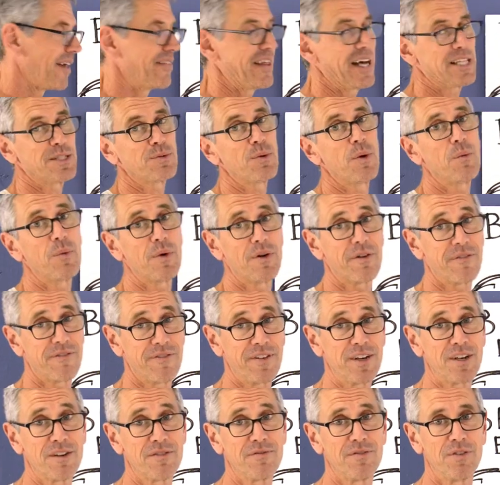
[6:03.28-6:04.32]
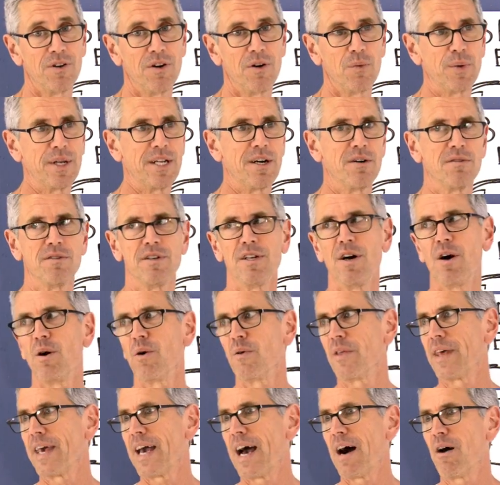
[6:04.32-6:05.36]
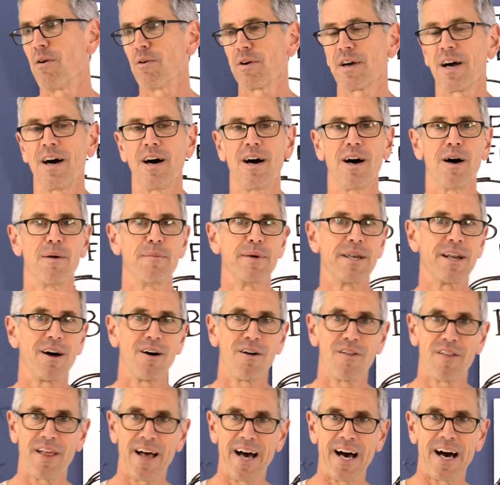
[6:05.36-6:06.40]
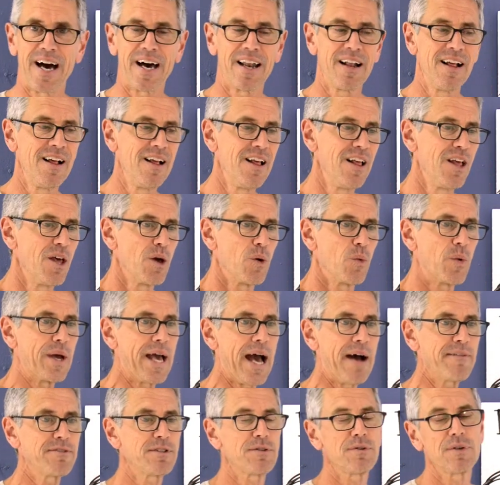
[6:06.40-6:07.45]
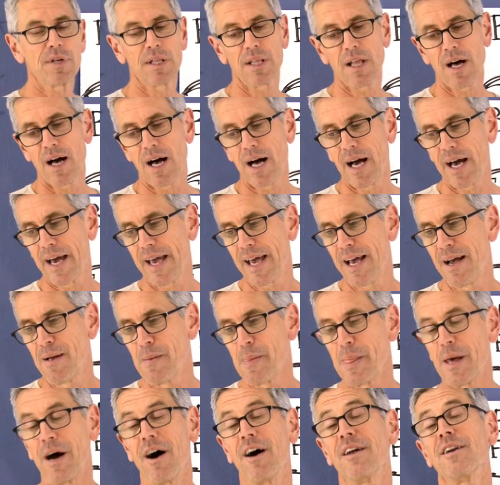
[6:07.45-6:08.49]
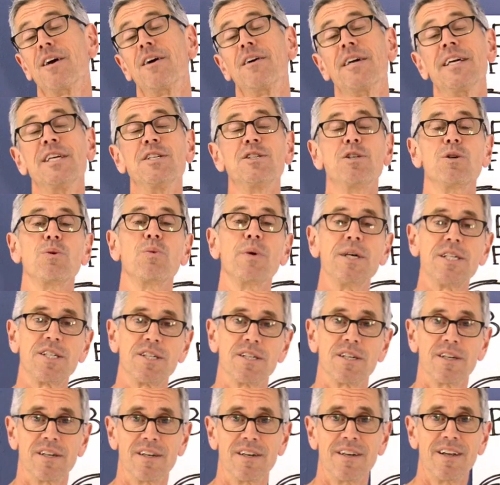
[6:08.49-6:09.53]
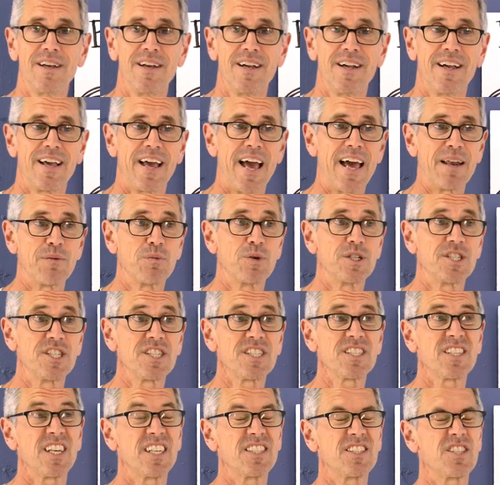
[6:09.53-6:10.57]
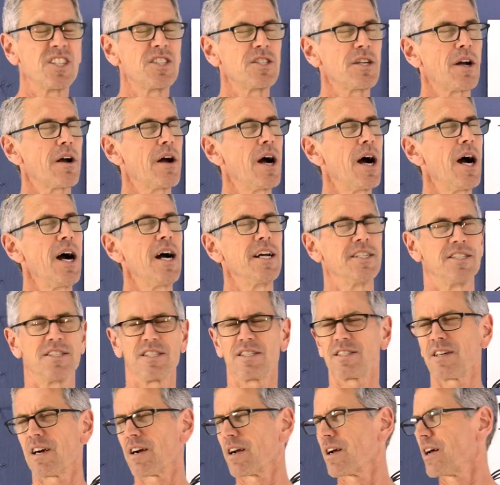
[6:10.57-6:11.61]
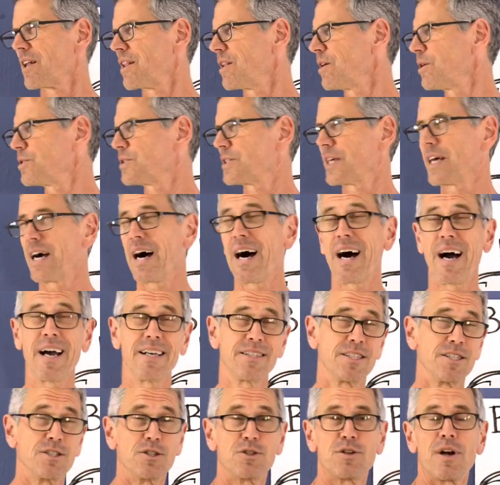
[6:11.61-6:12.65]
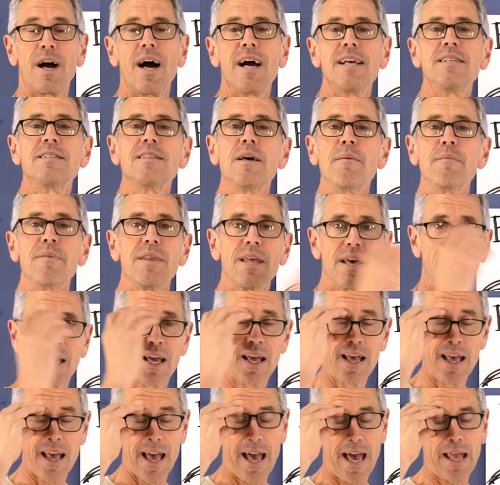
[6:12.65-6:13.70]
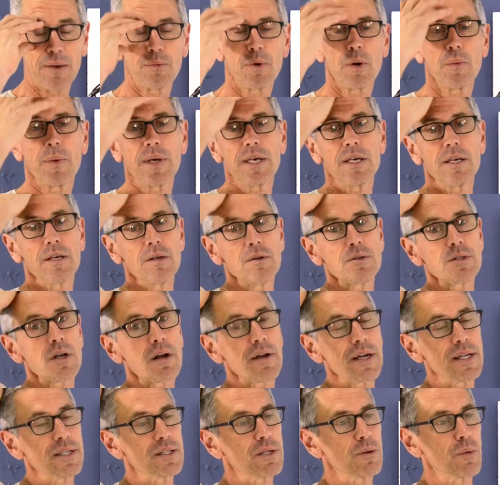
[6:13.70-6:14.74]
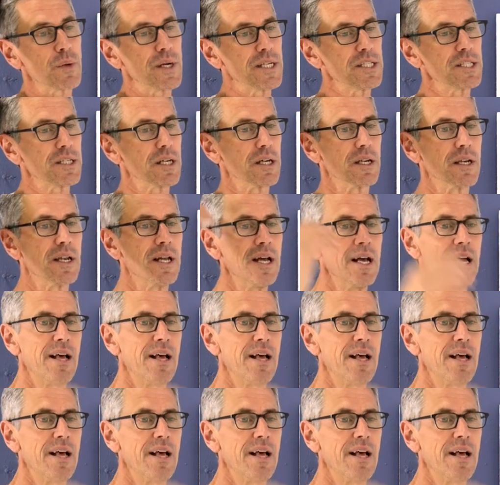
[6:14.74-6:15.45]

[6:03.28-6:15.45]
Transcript: and that's when we're fearful, we don't know the outcome and all that, we have to rely on our intuition. And we're just, it's just our hunch. It's our close the eyes and try something. And when we use our intuition,